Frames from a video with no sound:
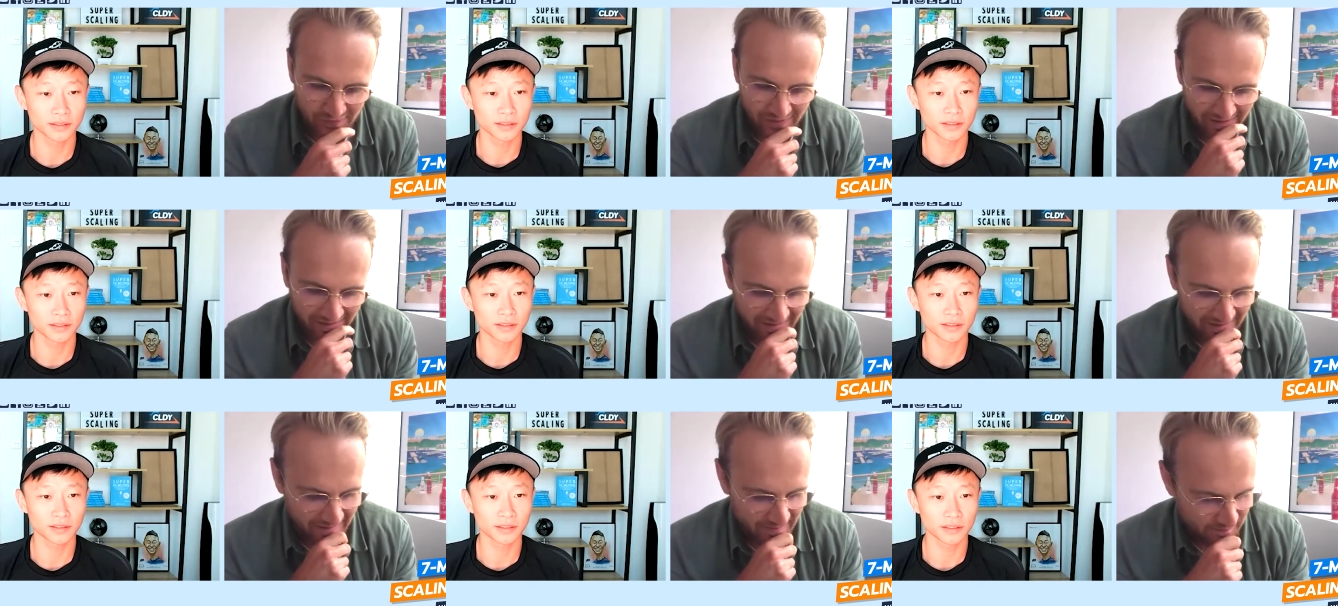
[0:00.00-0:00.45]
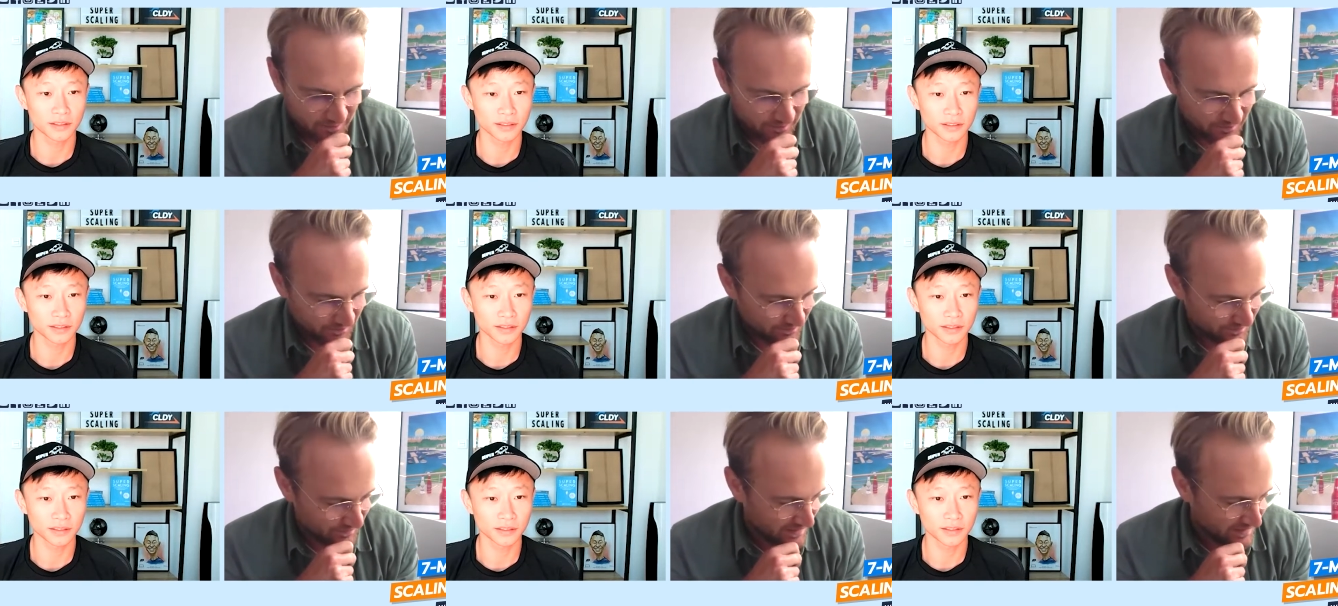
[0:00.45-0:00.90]

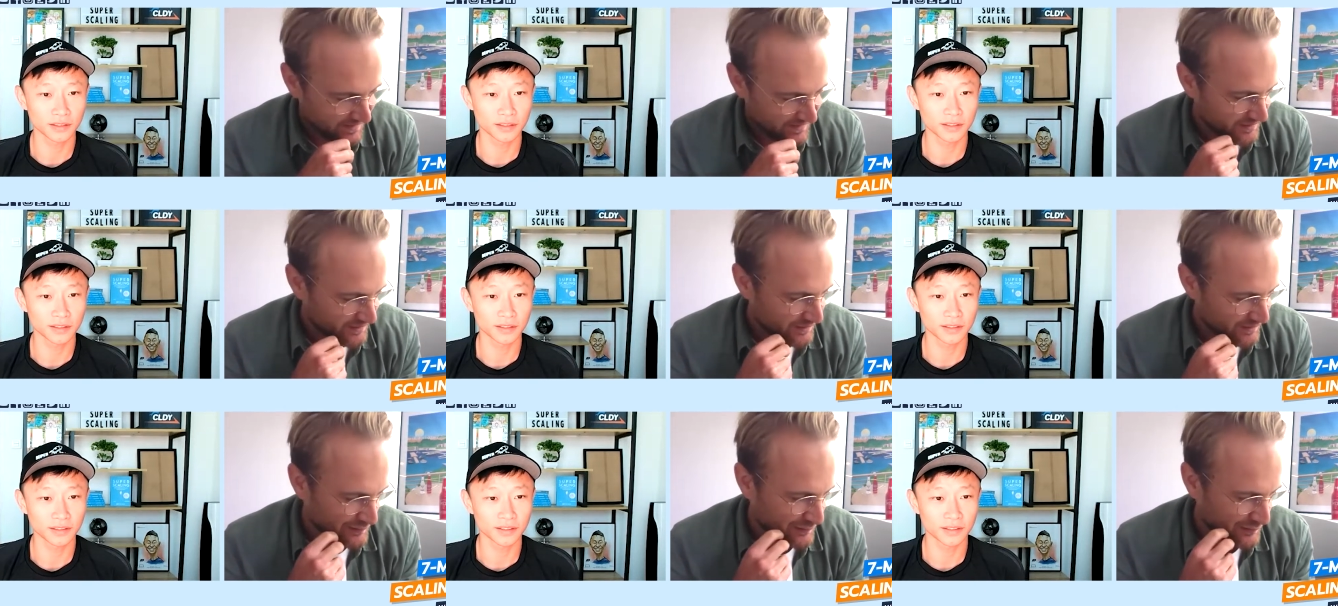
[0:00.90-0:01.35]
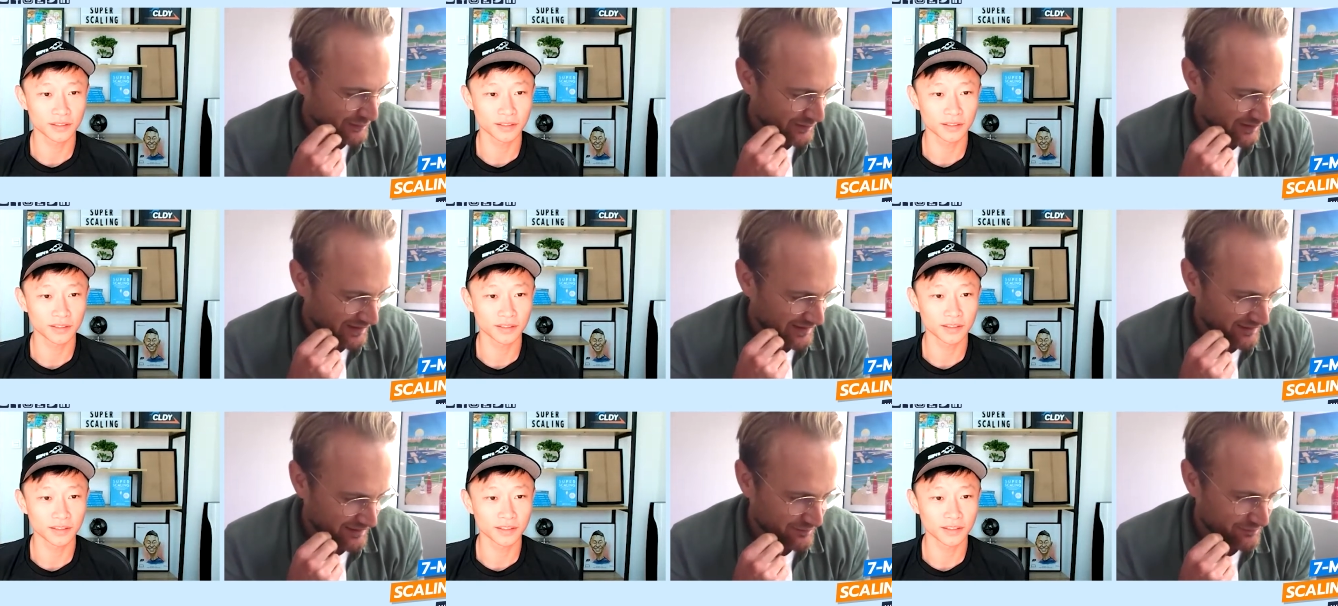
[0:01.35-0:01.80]
Speaker 1: um, you know,
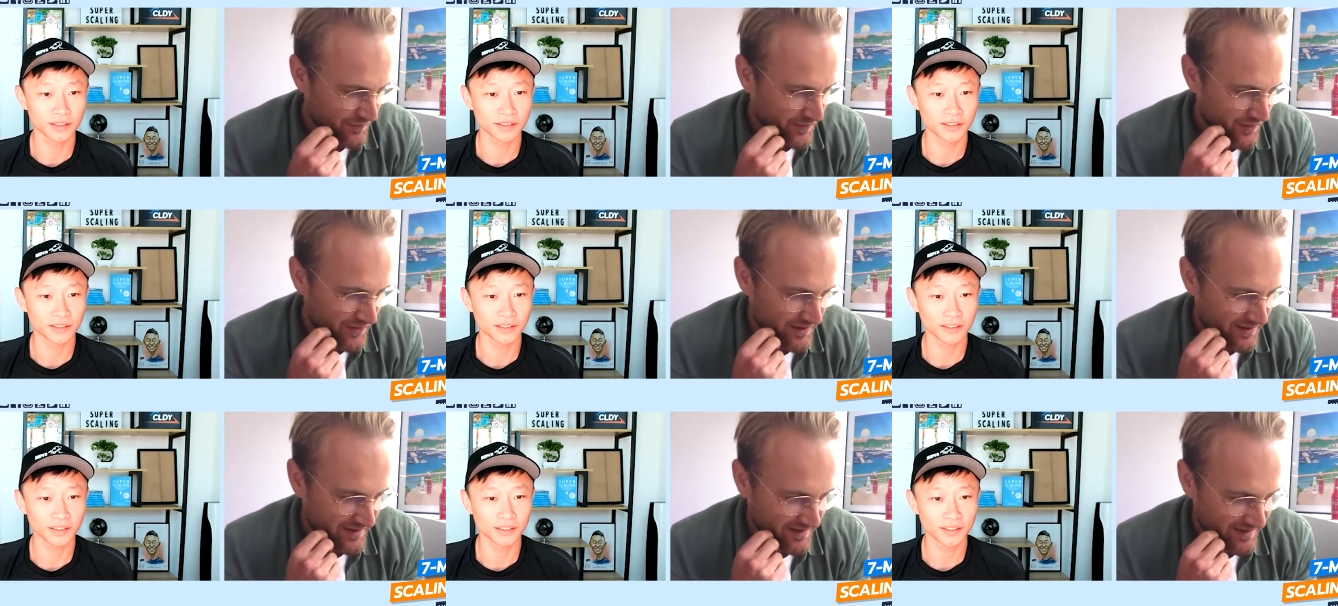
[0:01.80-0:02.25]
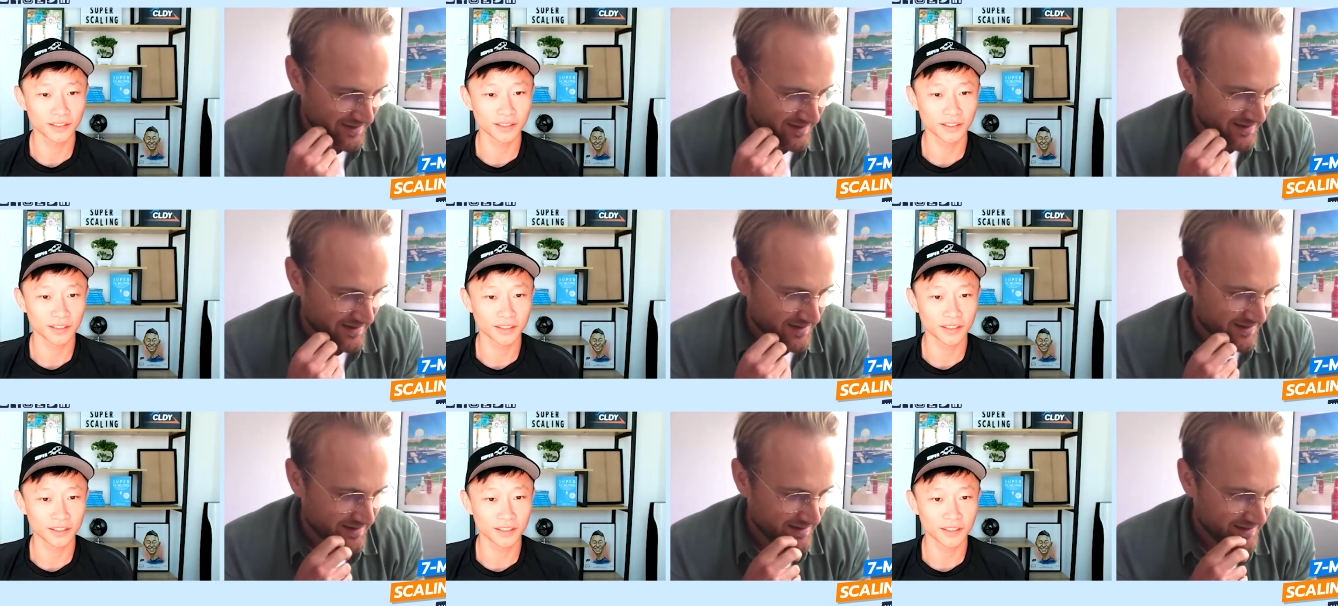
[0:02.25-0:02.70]
like very
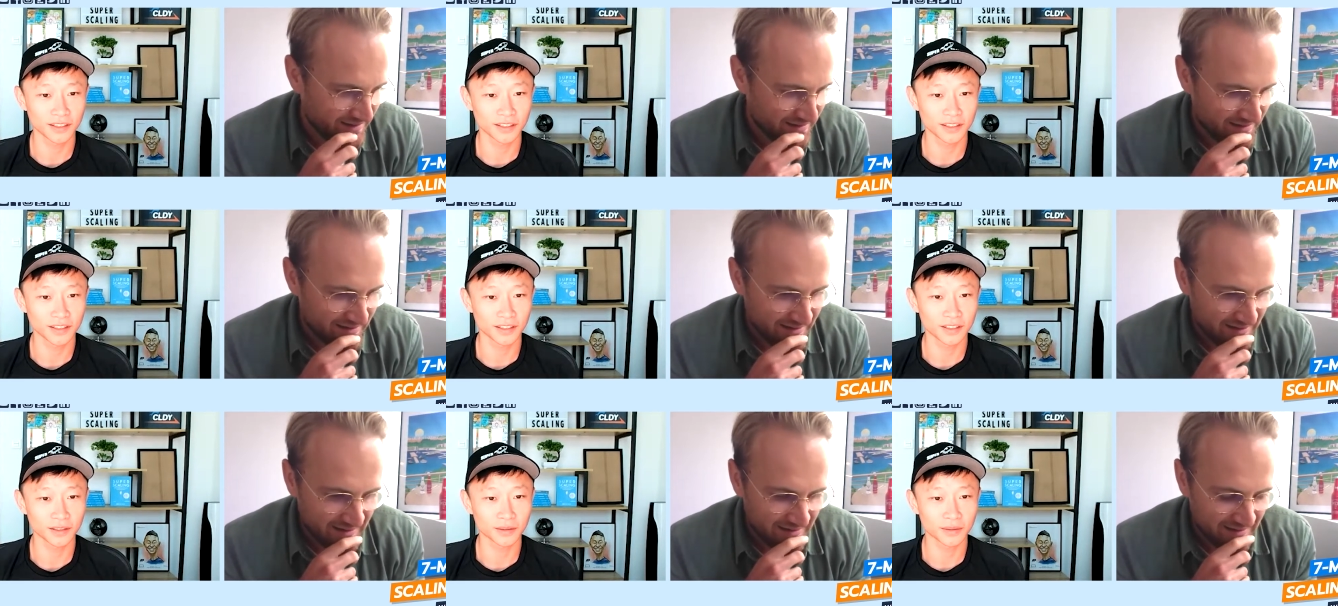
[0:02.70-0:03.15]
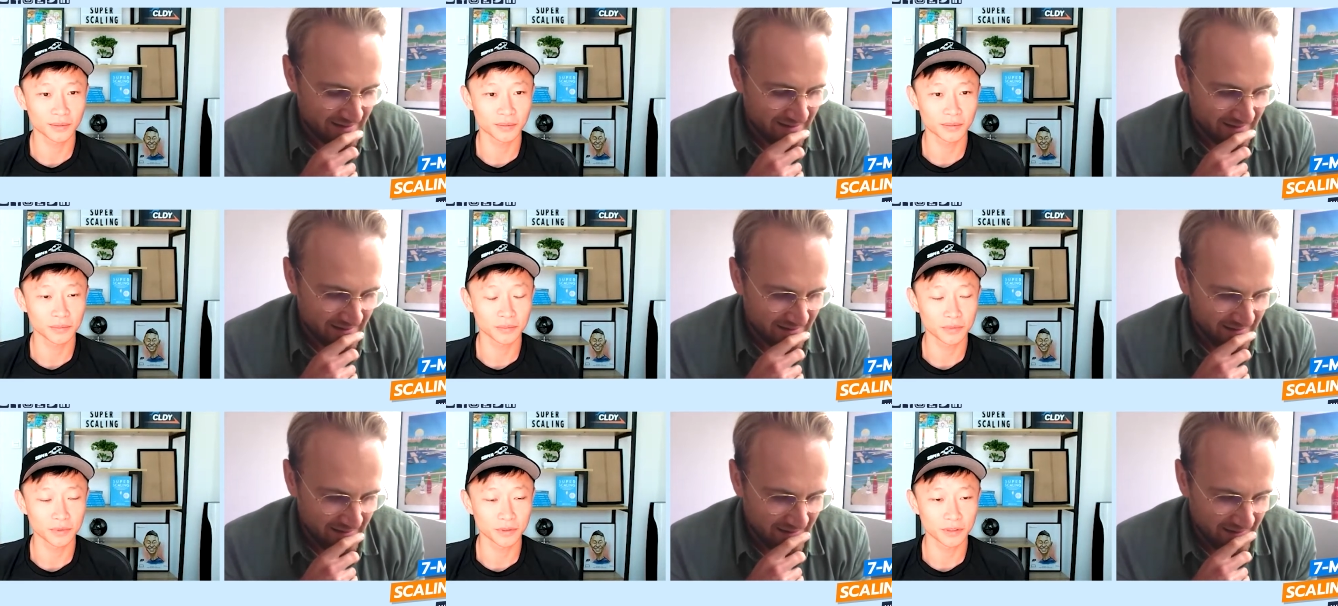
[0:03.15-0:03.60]
uh,
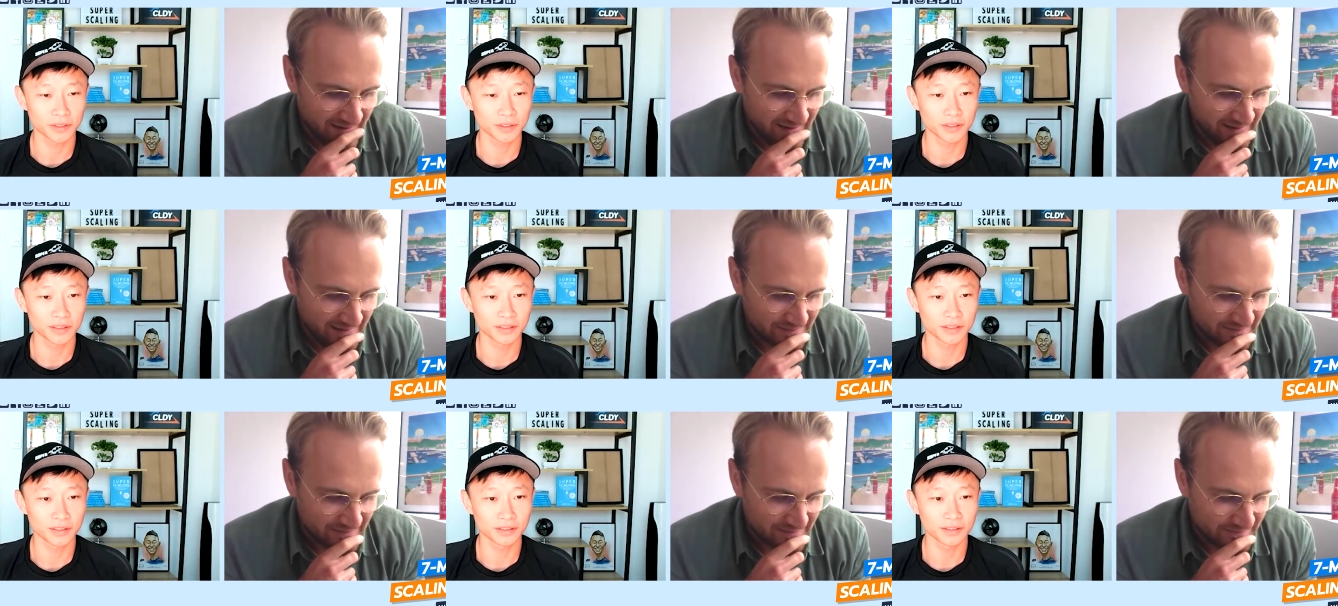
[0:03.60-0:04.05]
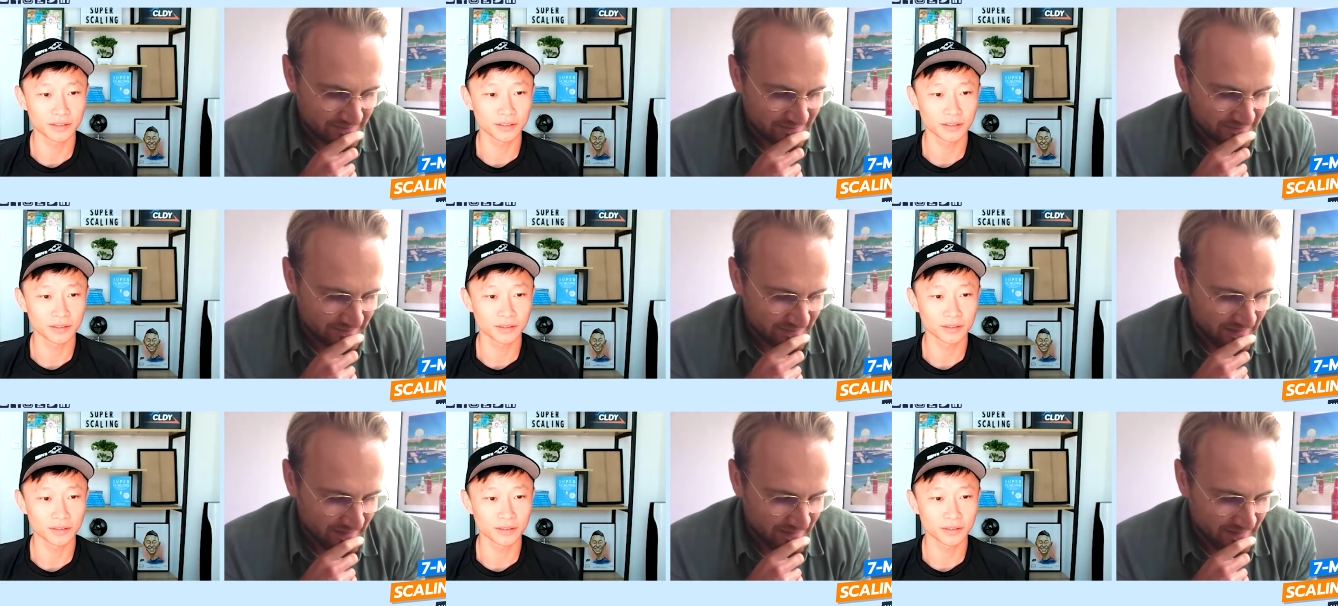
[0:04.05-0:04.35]
um,